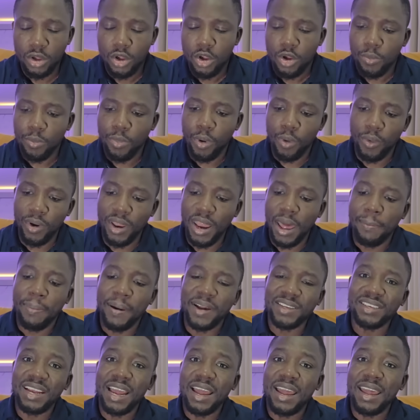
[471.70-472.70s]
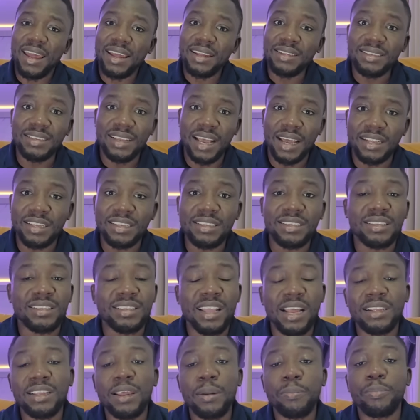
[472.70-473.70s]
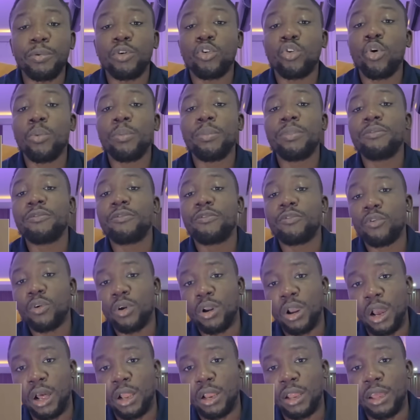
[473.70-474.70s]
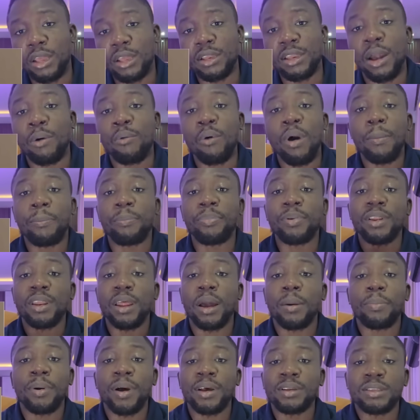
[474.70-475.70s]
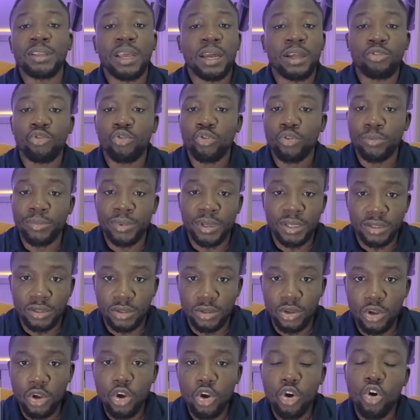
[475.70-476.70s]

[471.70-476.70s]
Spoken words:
But when Abacha entered, he started becoming vocal, and that one pain and pass the annulment.